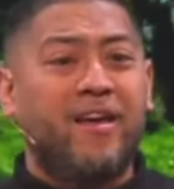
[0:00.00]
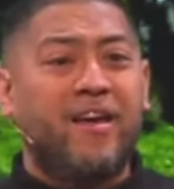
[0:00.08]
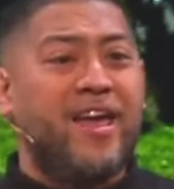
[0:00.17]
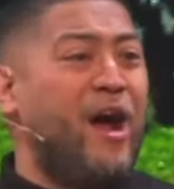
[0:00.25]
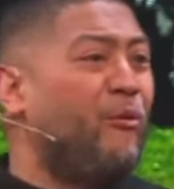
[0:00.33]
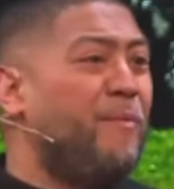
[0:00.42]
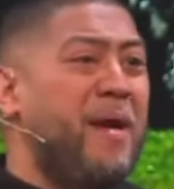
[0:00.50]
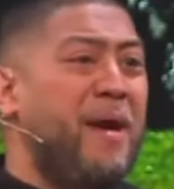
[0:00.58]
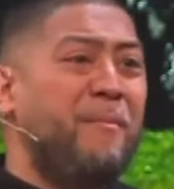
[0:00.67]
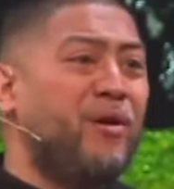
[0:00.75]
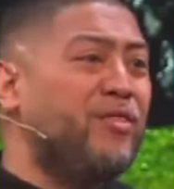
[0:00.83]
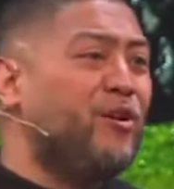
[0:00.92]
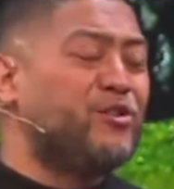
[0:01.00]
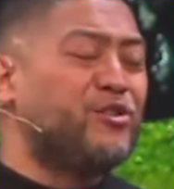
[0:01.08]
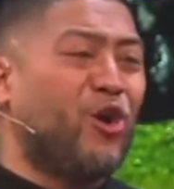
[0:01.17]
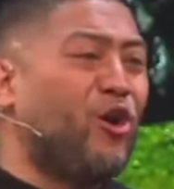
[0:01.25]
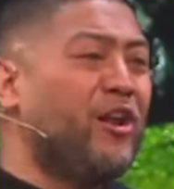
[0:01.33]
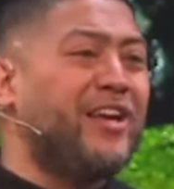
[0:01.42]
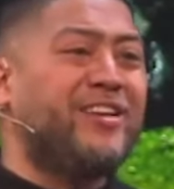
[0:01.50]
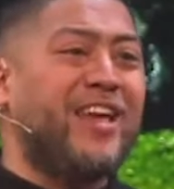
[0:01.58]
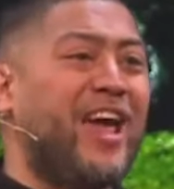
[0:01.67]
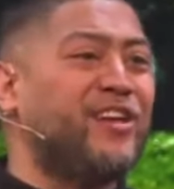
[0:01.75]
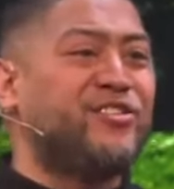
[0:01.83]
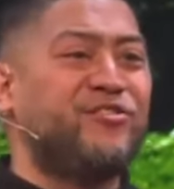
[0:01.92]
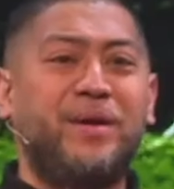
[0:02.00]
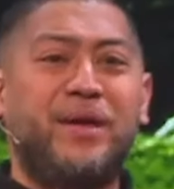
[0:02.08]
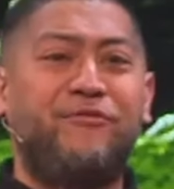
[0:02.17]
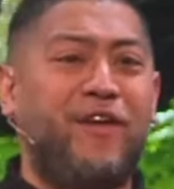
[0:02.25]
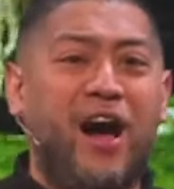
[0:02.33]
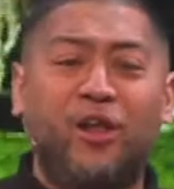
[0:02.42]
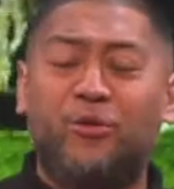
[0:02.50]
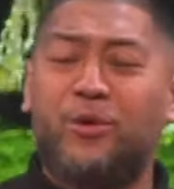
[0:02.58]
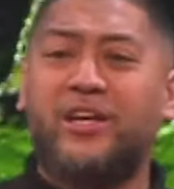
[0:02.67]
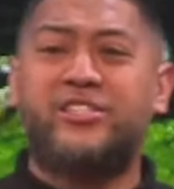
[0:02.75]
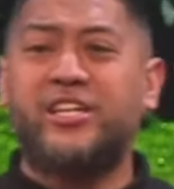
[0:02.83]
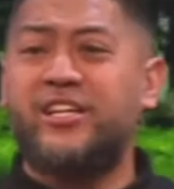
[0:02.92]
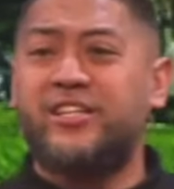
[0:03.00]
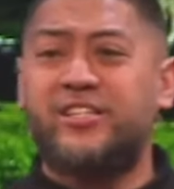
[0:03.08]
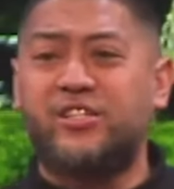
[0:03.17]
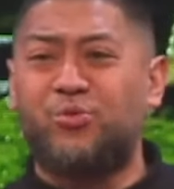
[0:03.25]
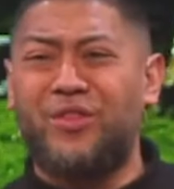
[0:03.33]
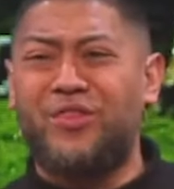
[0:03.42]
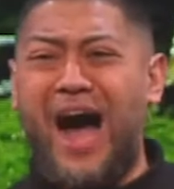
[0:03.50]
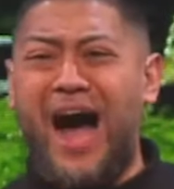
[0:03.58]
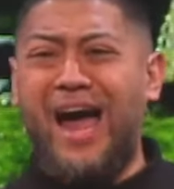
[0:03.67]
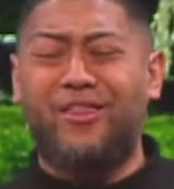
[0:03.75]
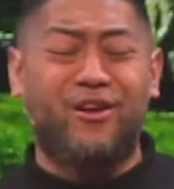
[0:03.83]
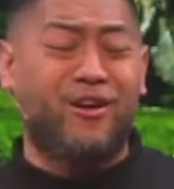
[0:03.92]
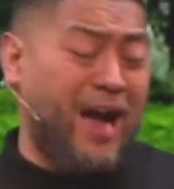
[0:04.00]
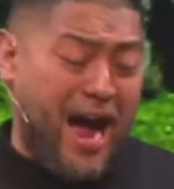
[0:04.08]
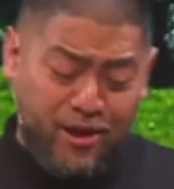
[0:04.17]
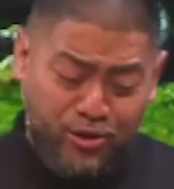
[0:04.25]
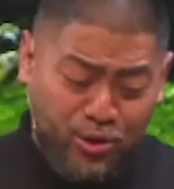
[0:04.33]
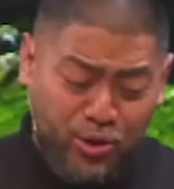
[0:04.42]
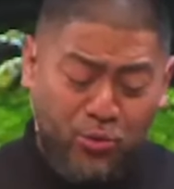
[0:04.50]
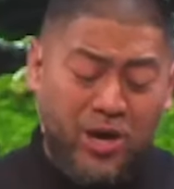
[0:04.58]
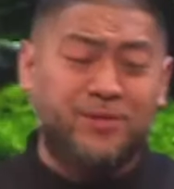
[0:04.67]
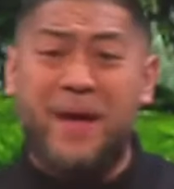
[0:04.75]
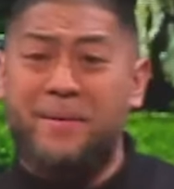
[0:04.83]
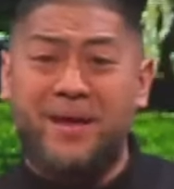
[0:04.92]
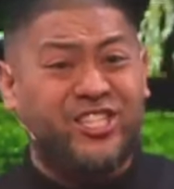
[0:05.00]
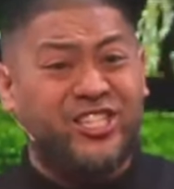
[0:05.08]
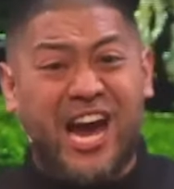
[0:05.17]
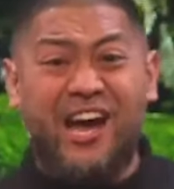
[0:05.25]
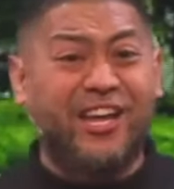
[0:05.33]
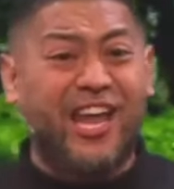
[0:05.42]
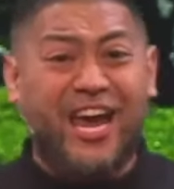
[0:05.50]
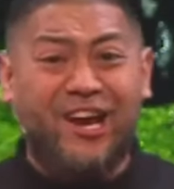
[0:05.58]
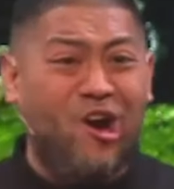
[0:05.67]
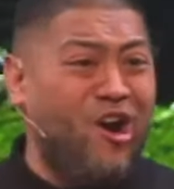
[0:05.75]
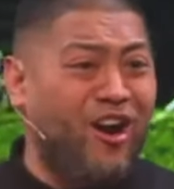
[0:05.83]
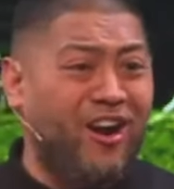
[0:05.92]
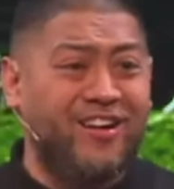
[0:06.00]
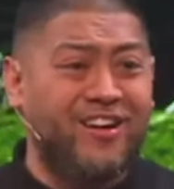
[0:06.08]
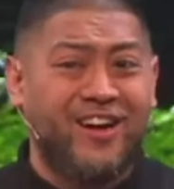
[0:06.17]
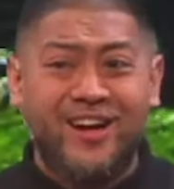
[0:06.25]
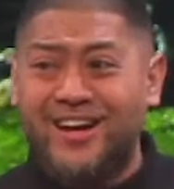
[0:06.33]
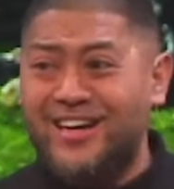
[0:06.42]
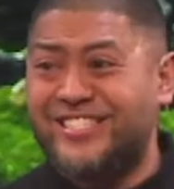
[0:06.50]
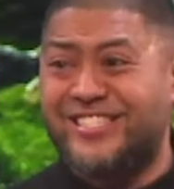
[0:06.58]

And I remember in those early days of me following Jesus with either, I don't know what it was, maybe a childlike heart, a